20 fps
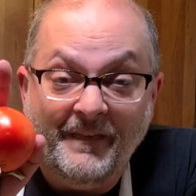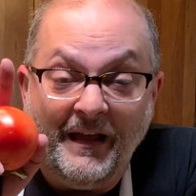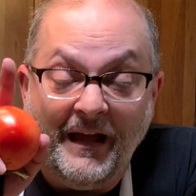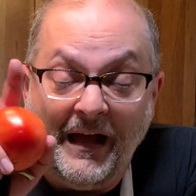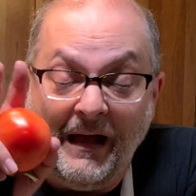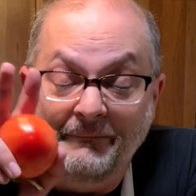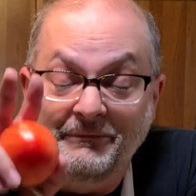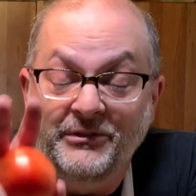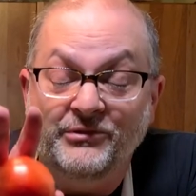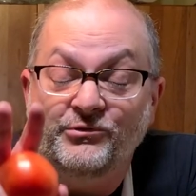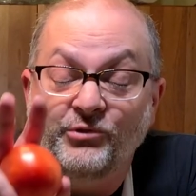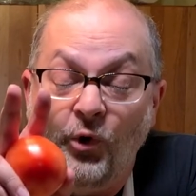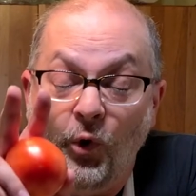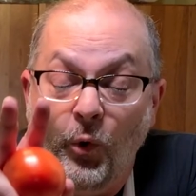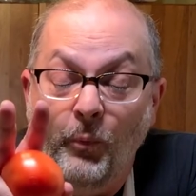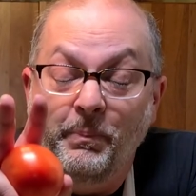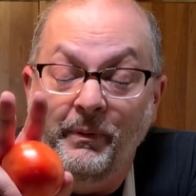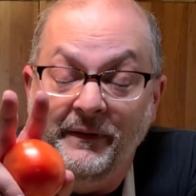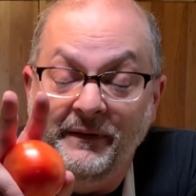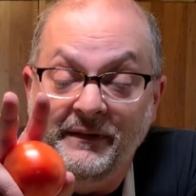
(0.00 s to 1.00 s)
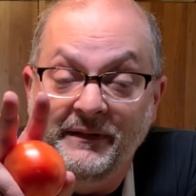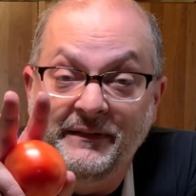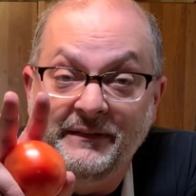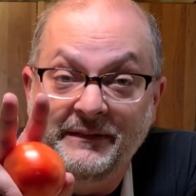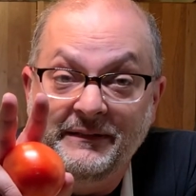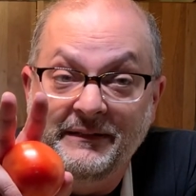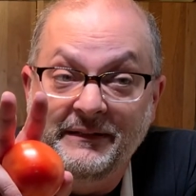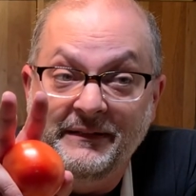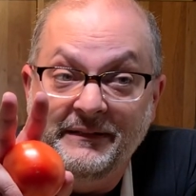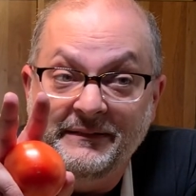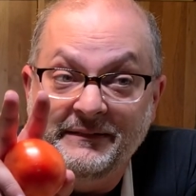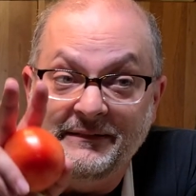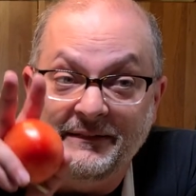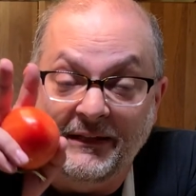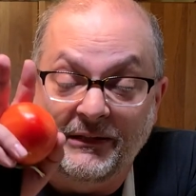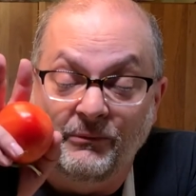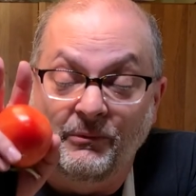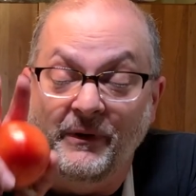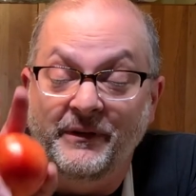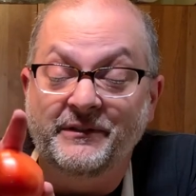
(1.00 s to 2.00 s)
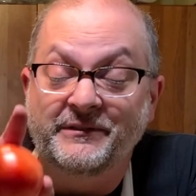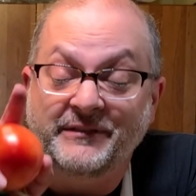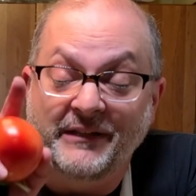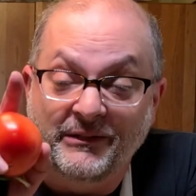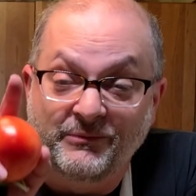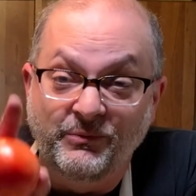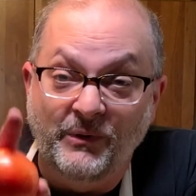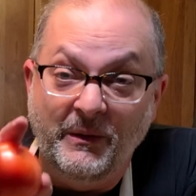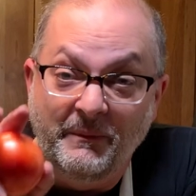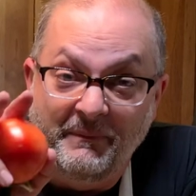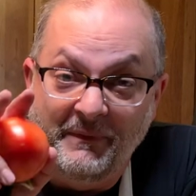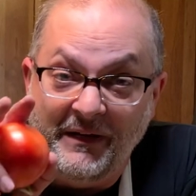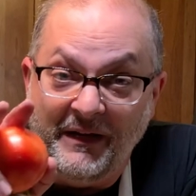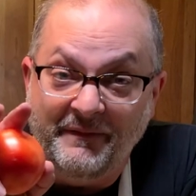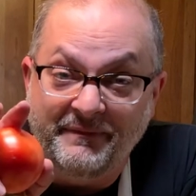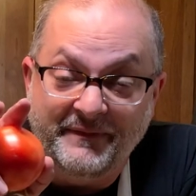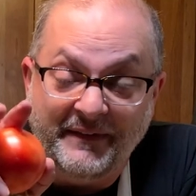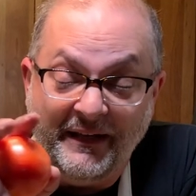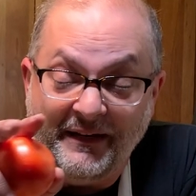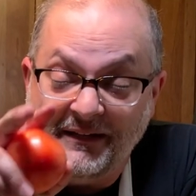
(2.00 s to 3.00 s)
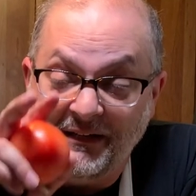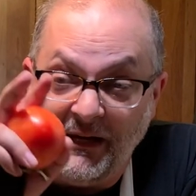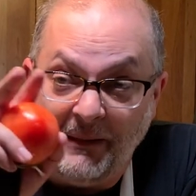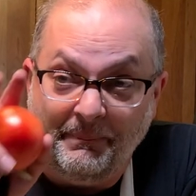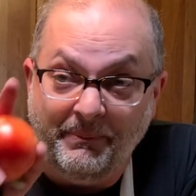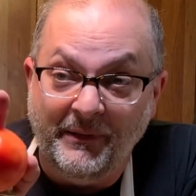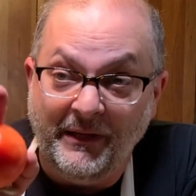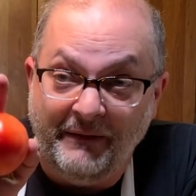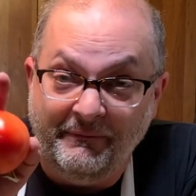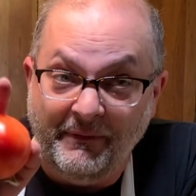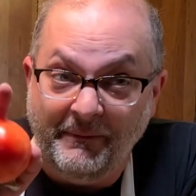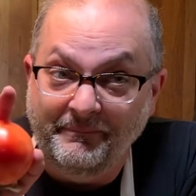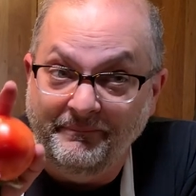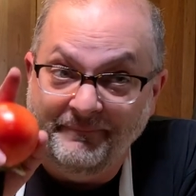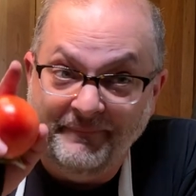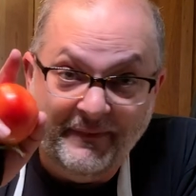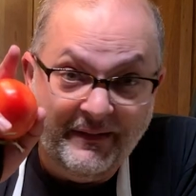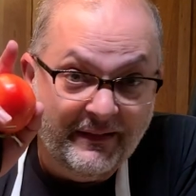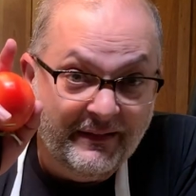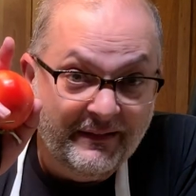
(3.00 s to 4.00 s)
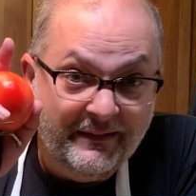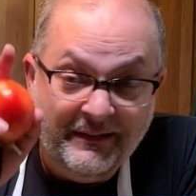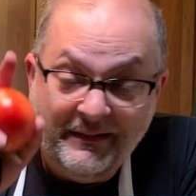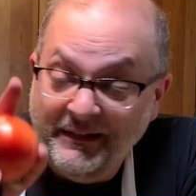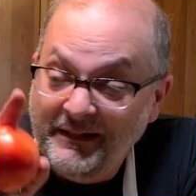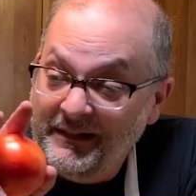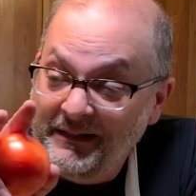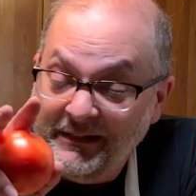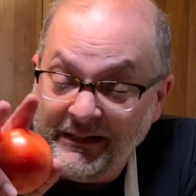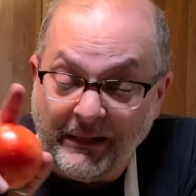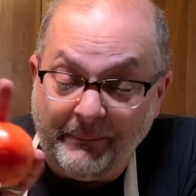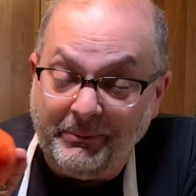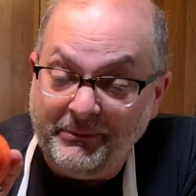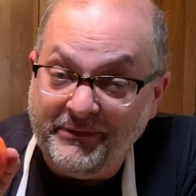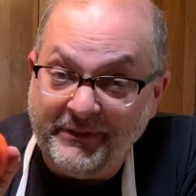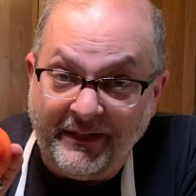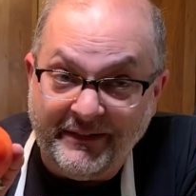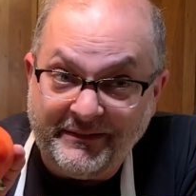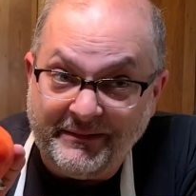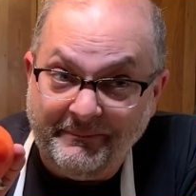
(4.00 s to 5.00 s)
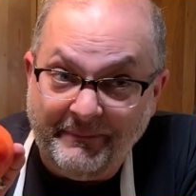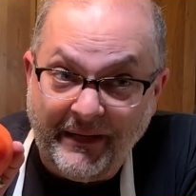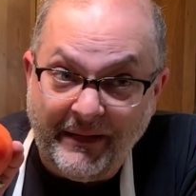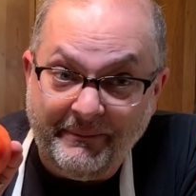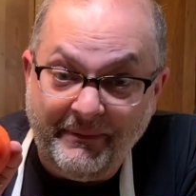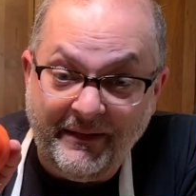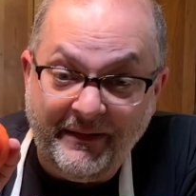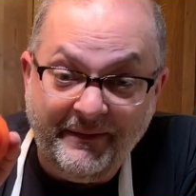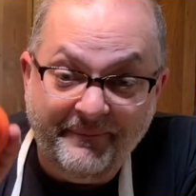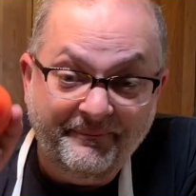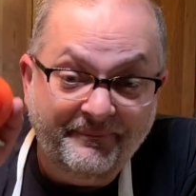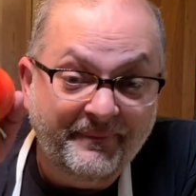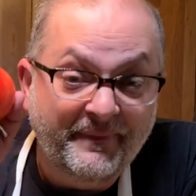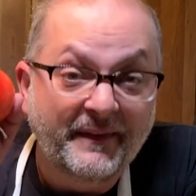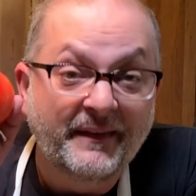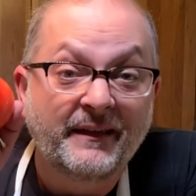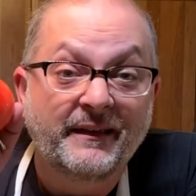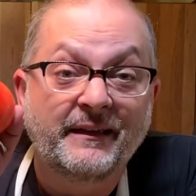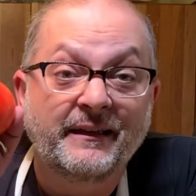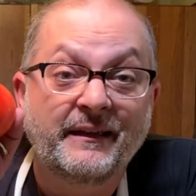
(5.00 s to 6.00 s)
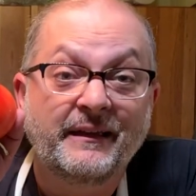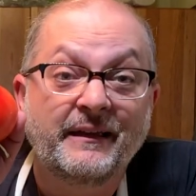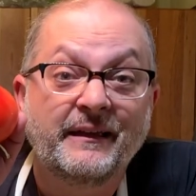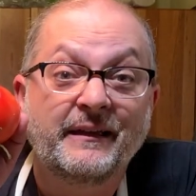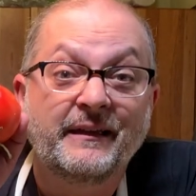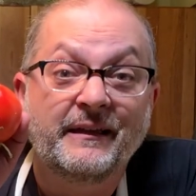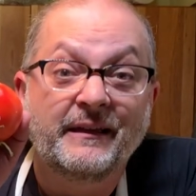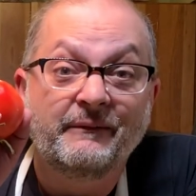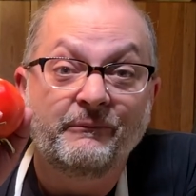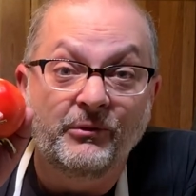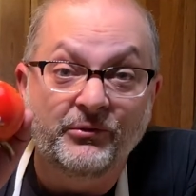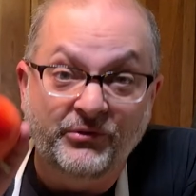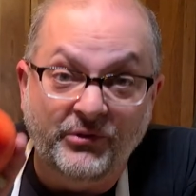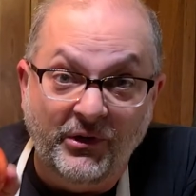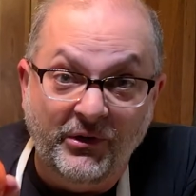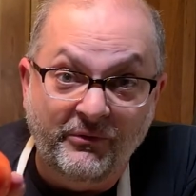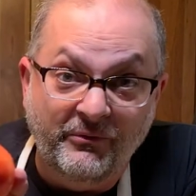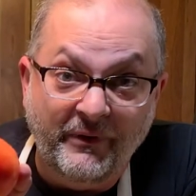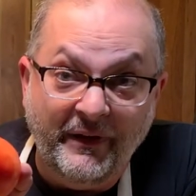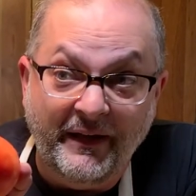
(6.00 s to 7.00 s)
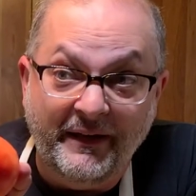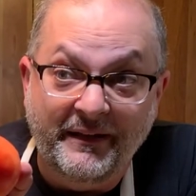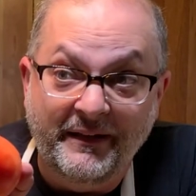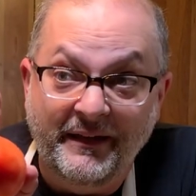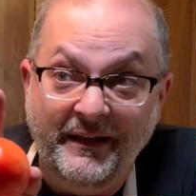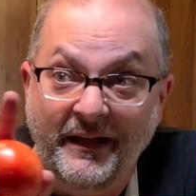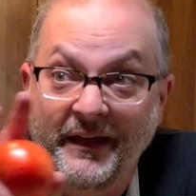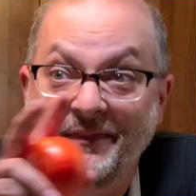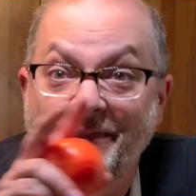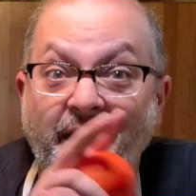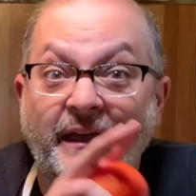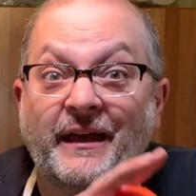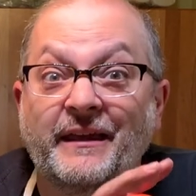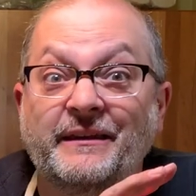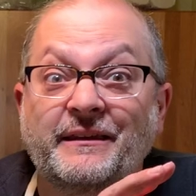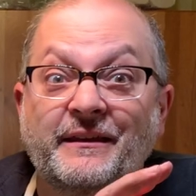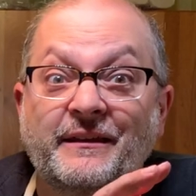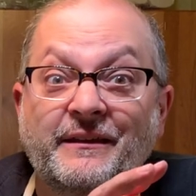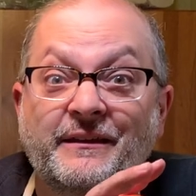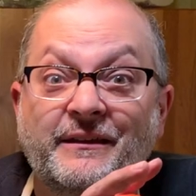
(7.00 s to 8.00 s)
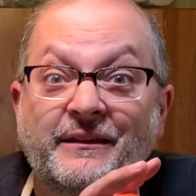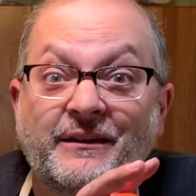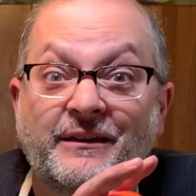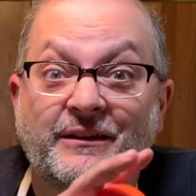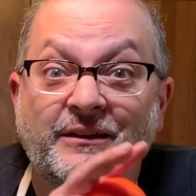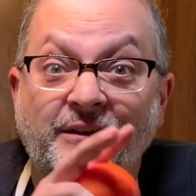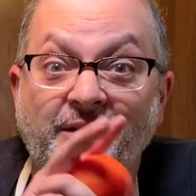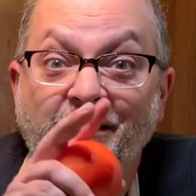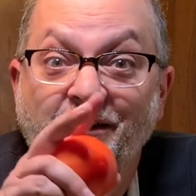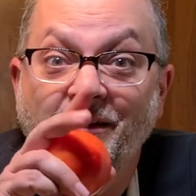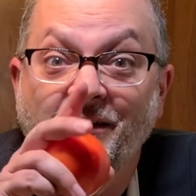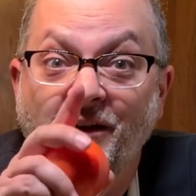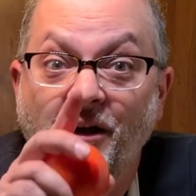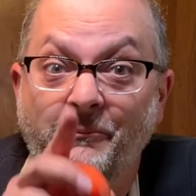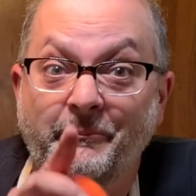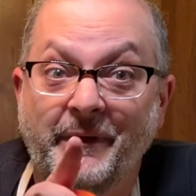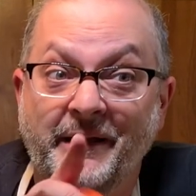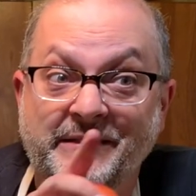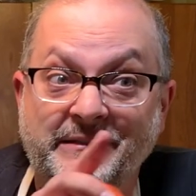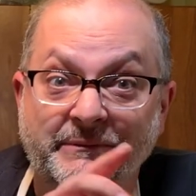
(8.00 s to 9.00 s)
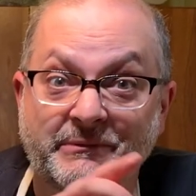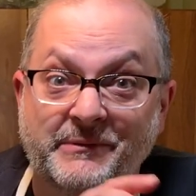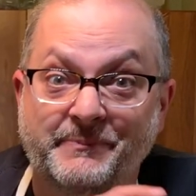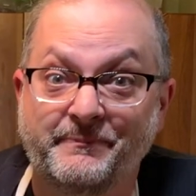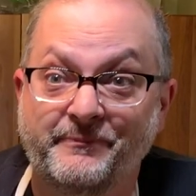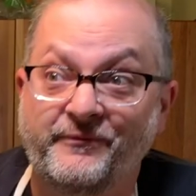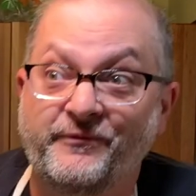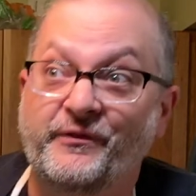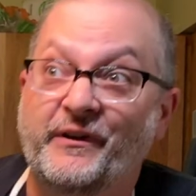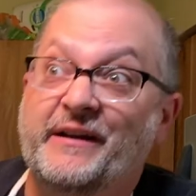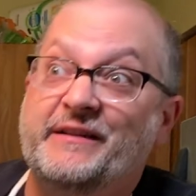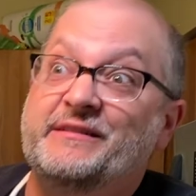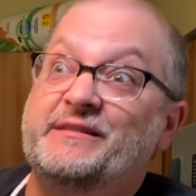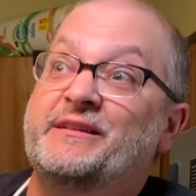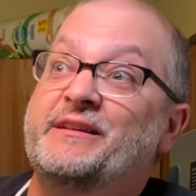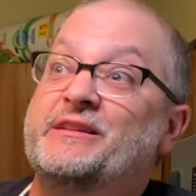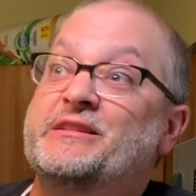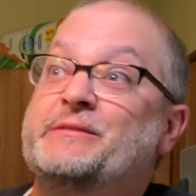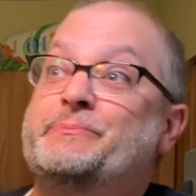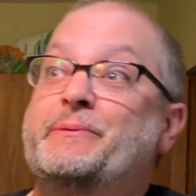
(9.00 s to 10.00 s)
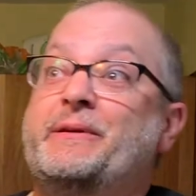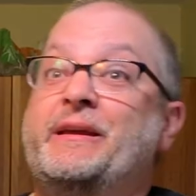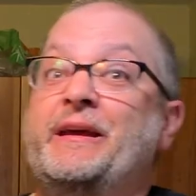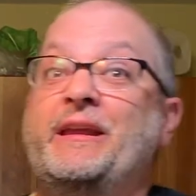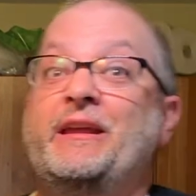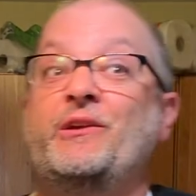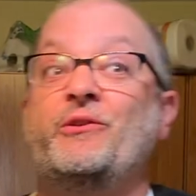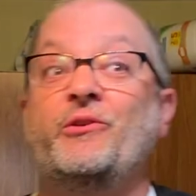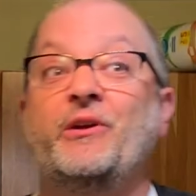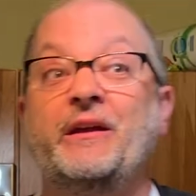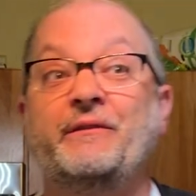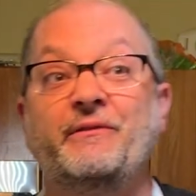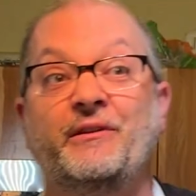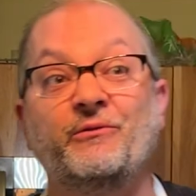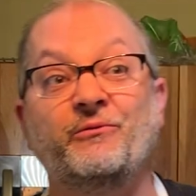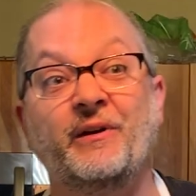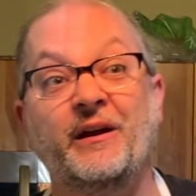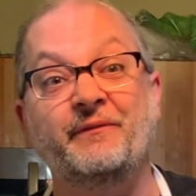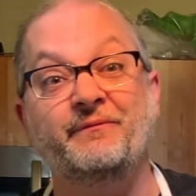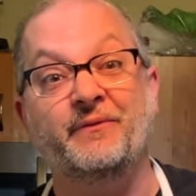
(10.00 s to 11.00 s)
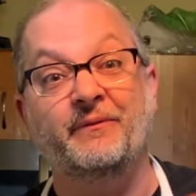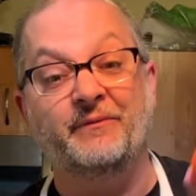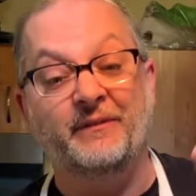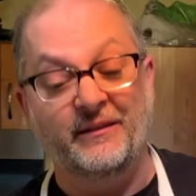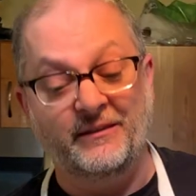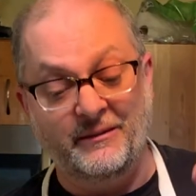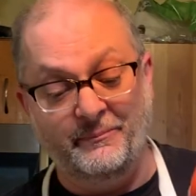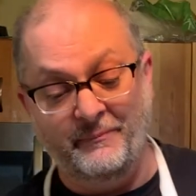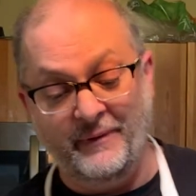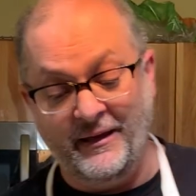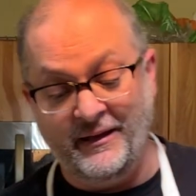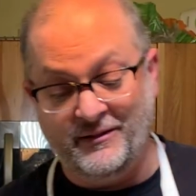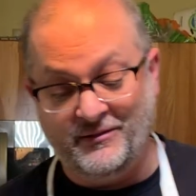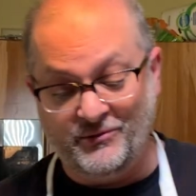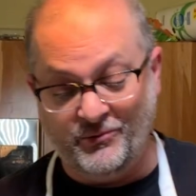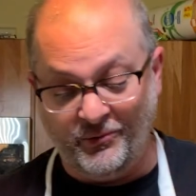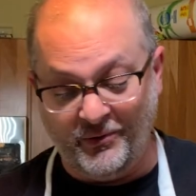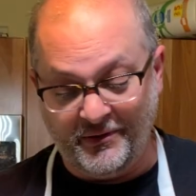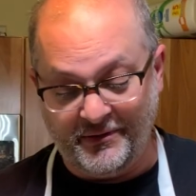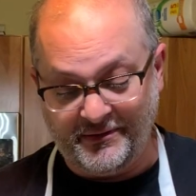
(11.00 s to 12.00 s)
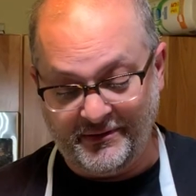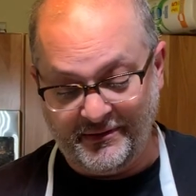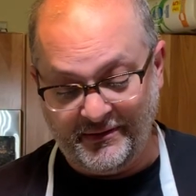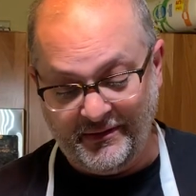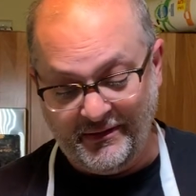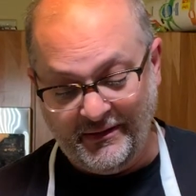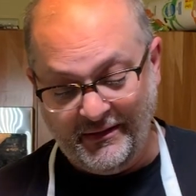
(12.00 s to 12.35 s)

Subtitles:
I'm just hoping that the weather stays warm enough that a couple of them, a couple dozen maybe, will turn red. And then I'll make some fresh spaghetti gravy right from the tomato source.